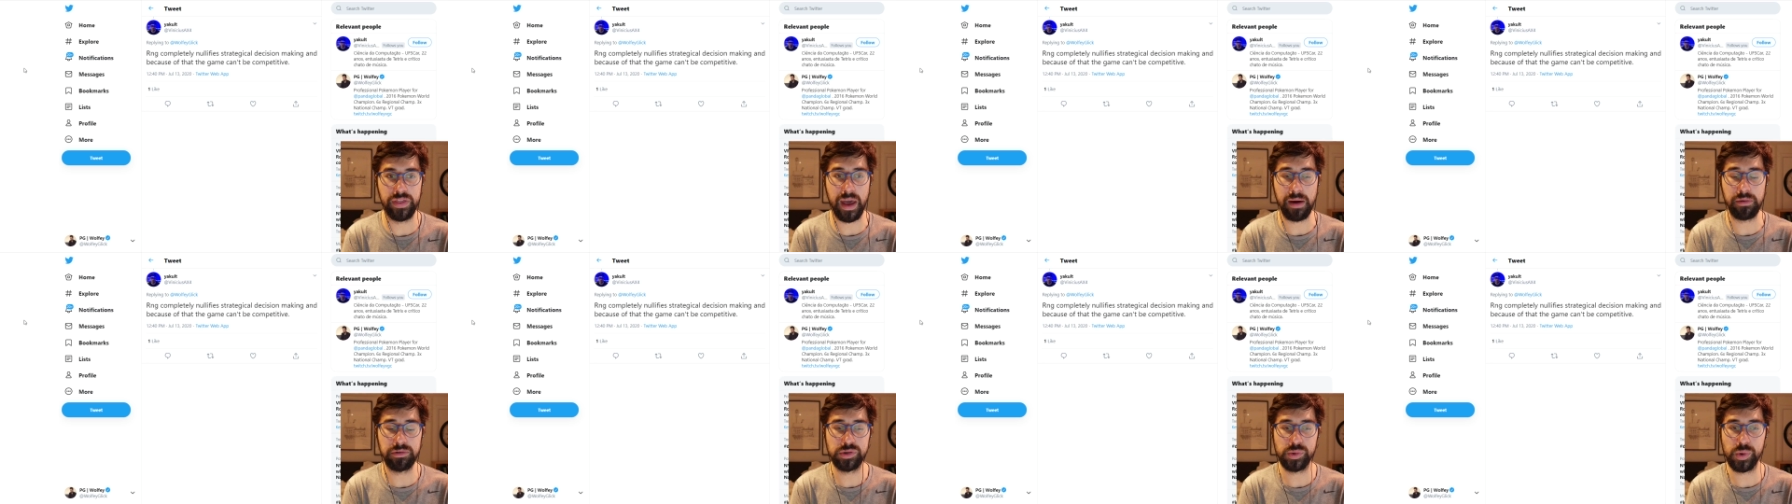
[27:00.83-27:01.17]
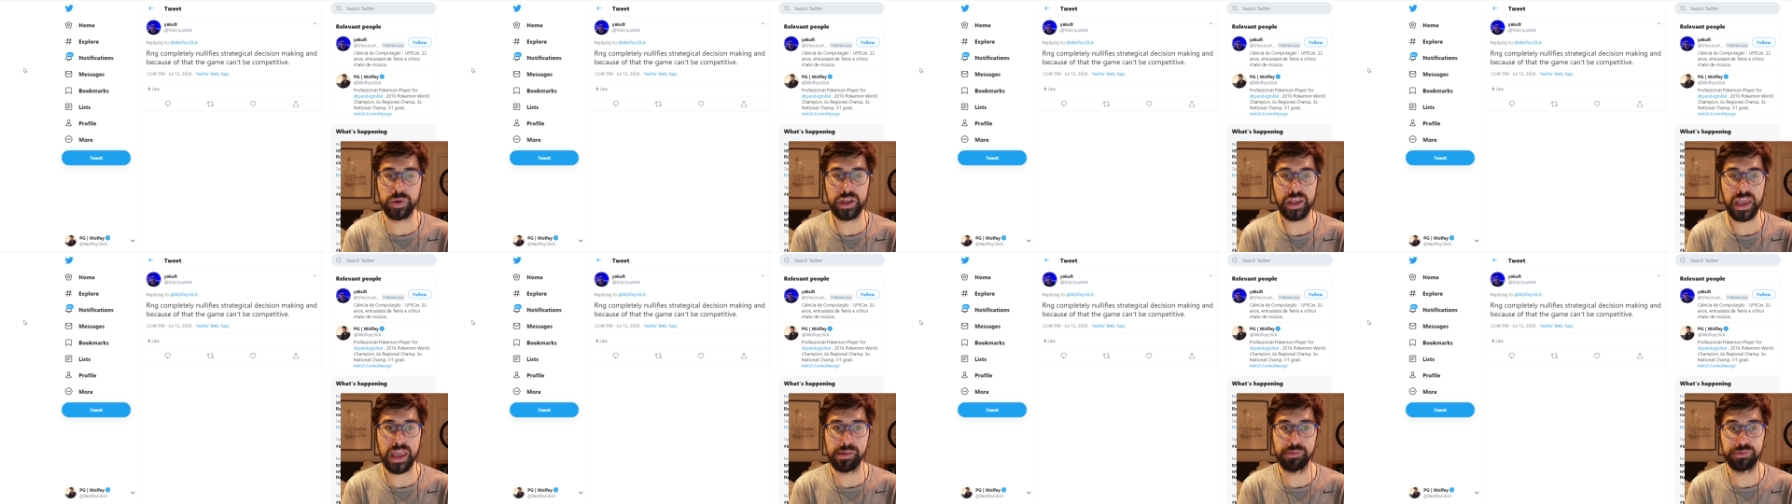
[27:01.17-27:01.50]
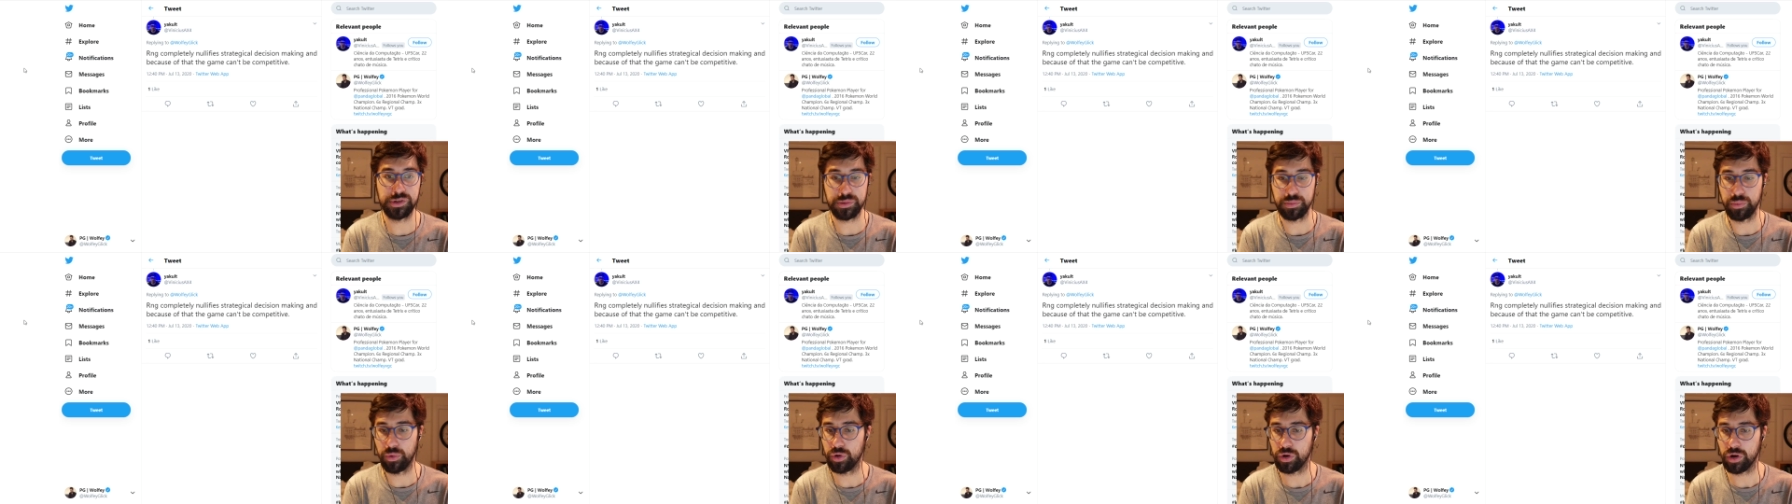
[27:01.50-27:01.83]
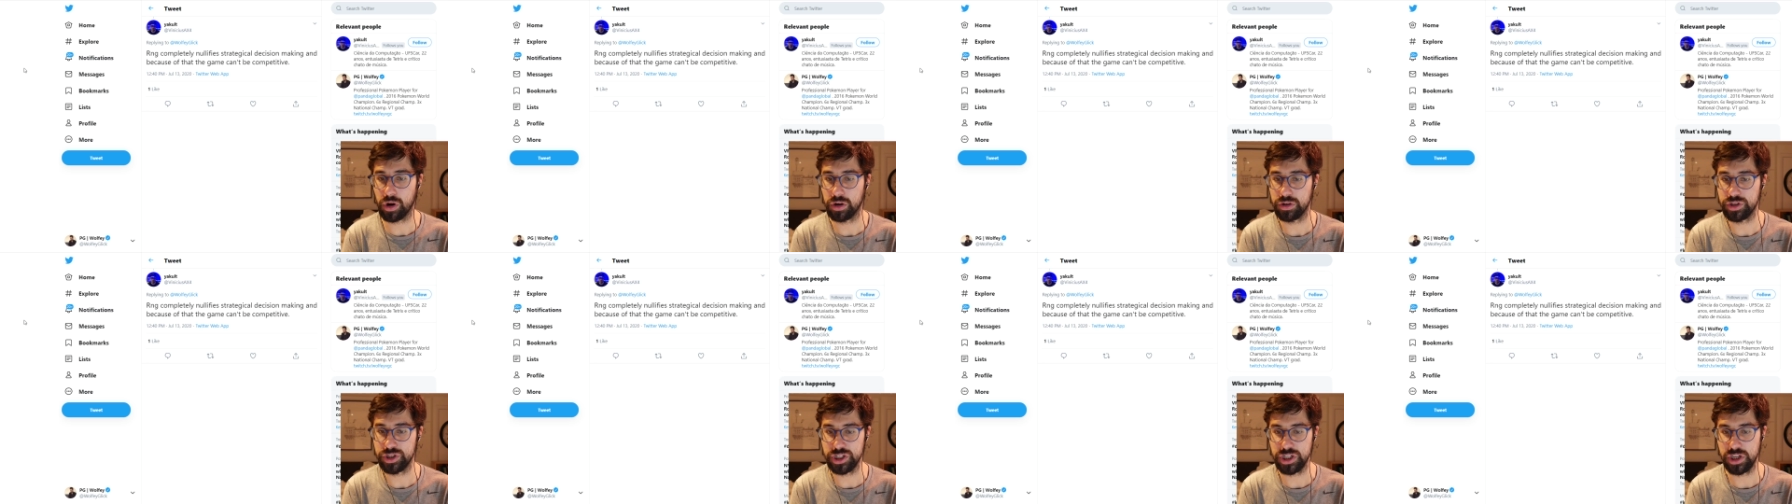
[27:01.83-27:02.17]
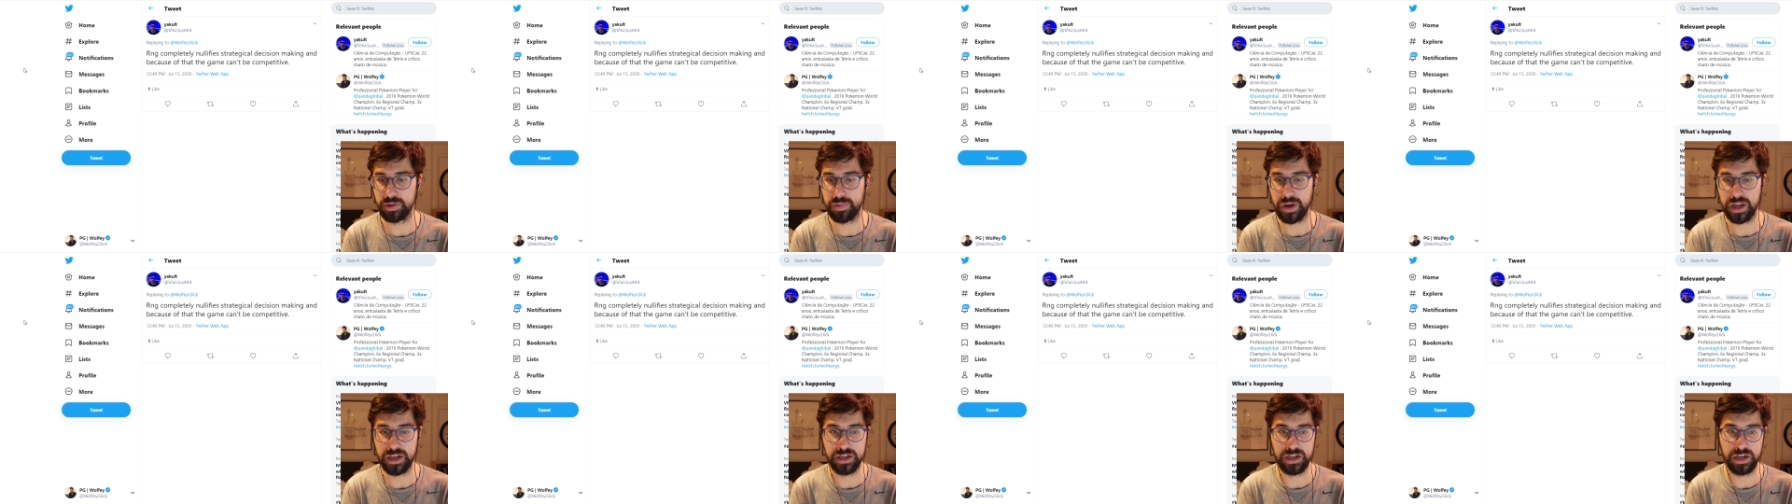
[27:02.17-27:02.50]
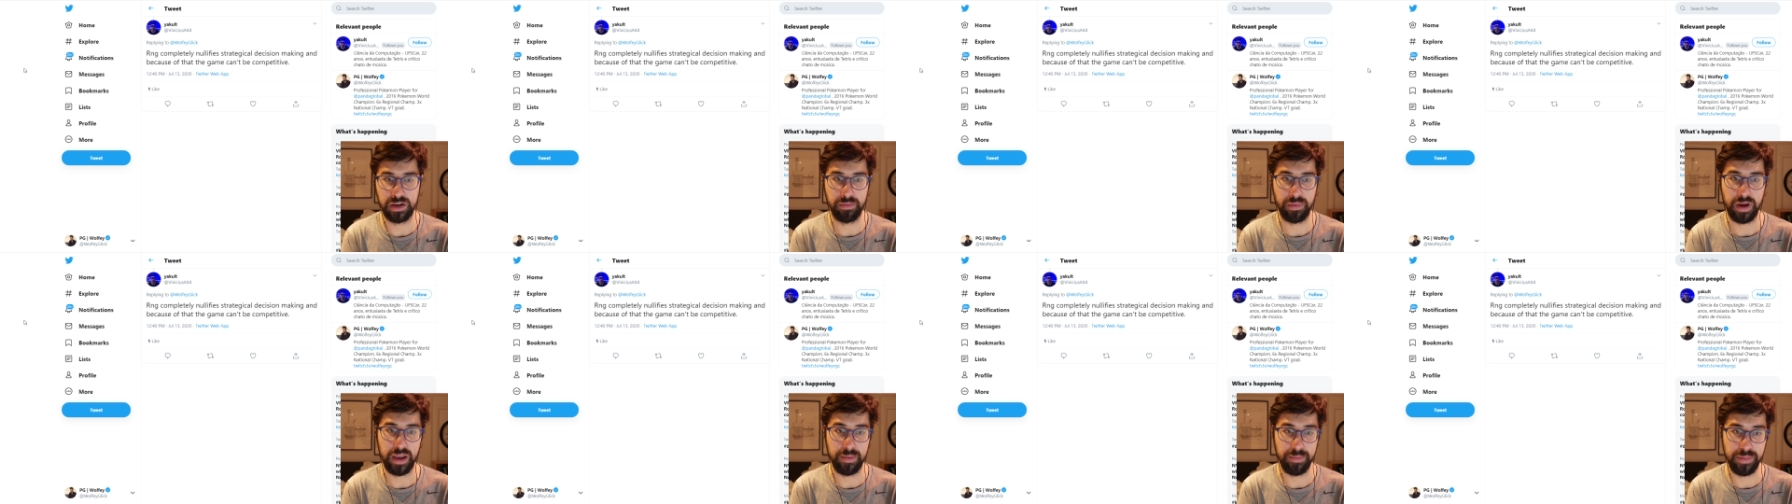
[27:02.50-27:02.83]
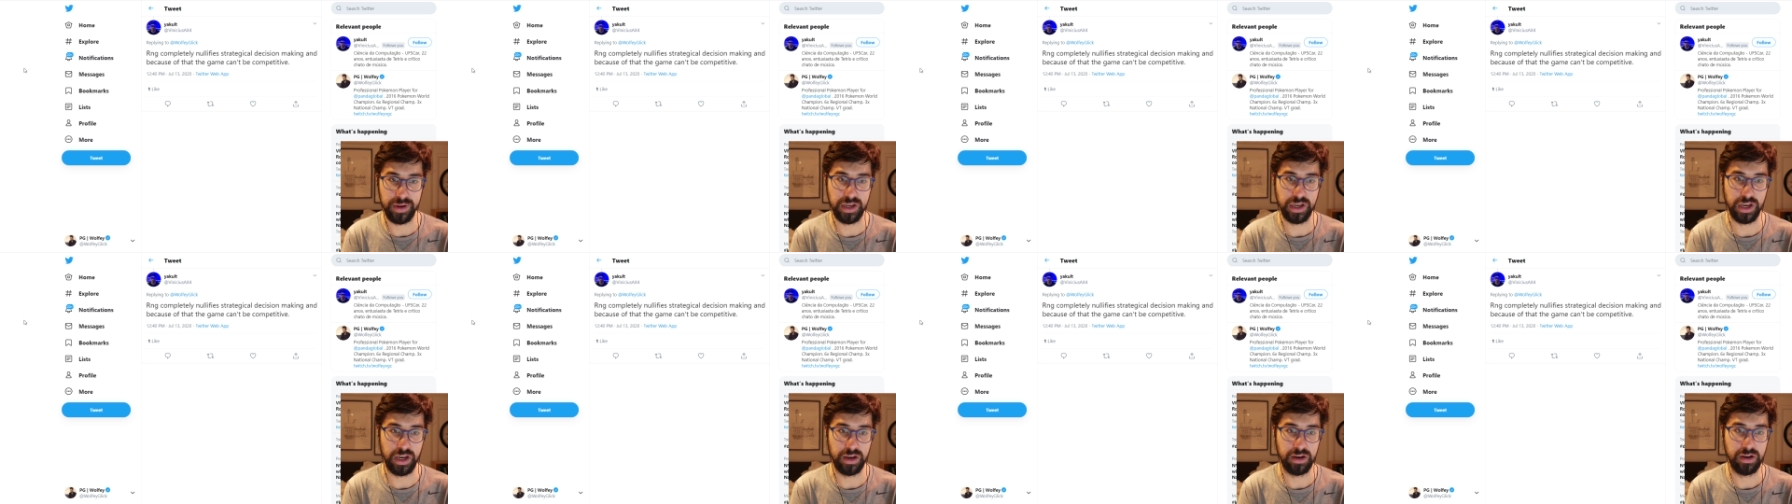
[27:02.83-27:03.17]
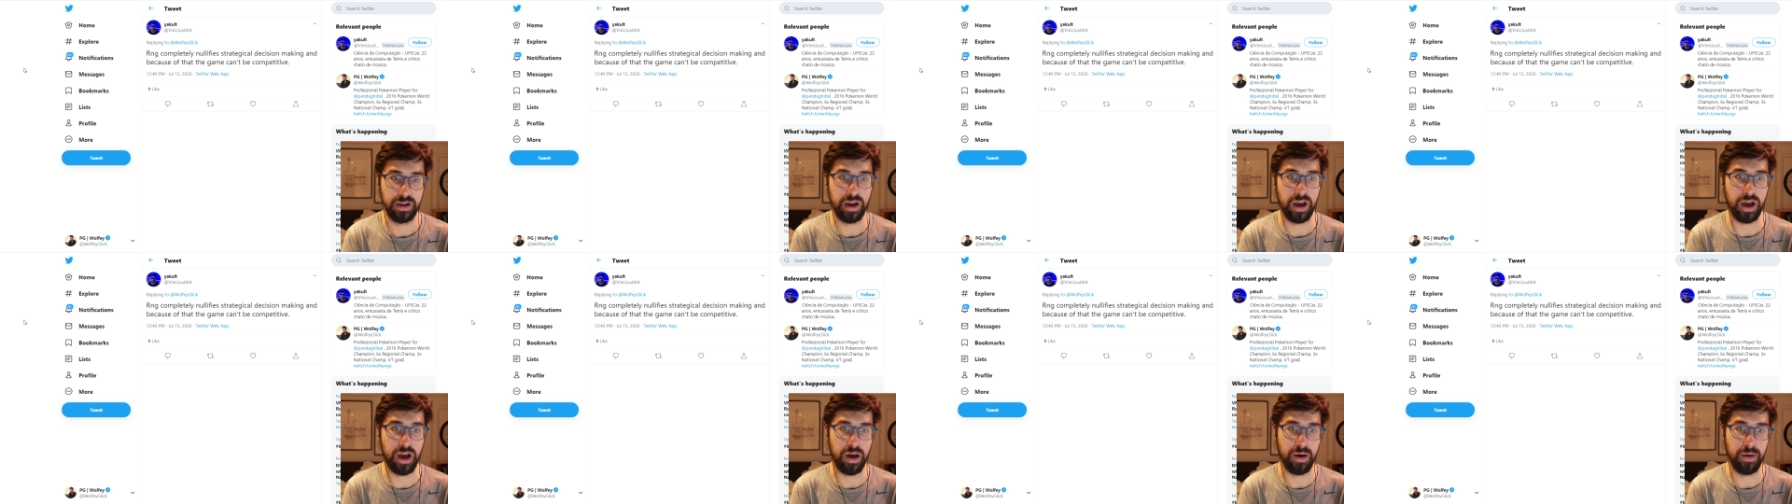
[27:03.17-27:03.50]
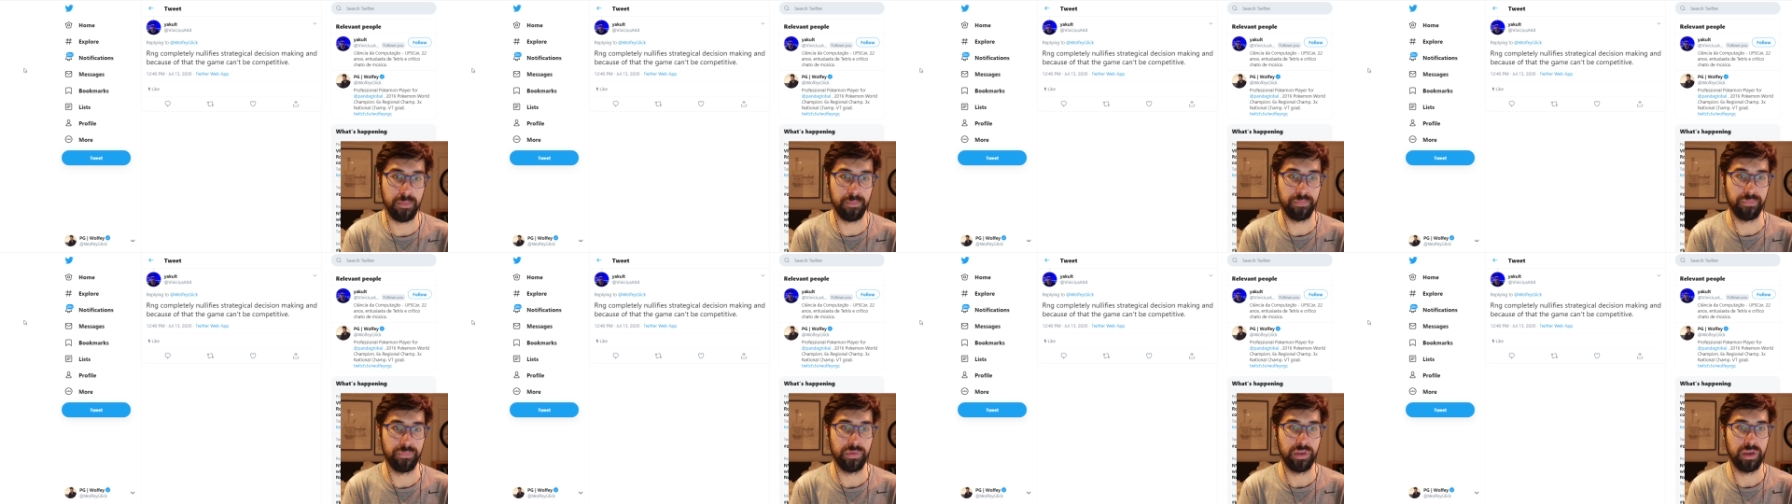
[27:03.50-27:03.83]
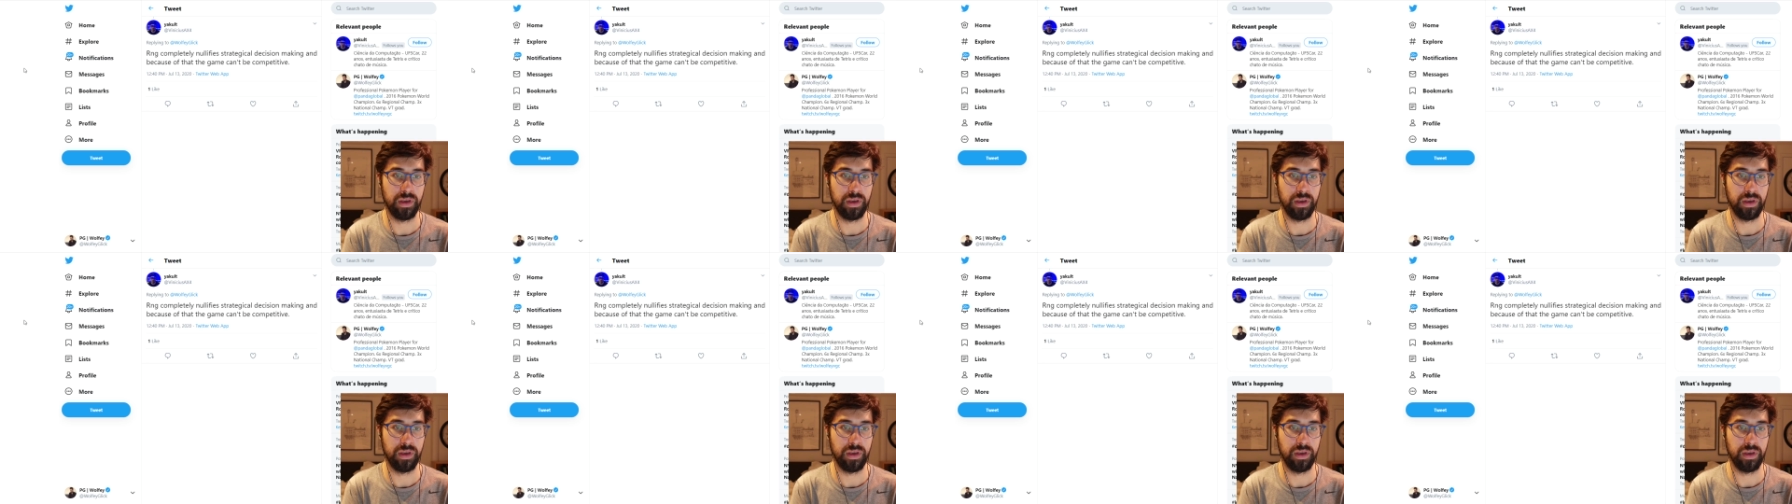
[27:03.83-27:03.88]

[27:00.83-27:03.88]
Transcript: that was when the game was more RNG dependent, in my opinion. Um,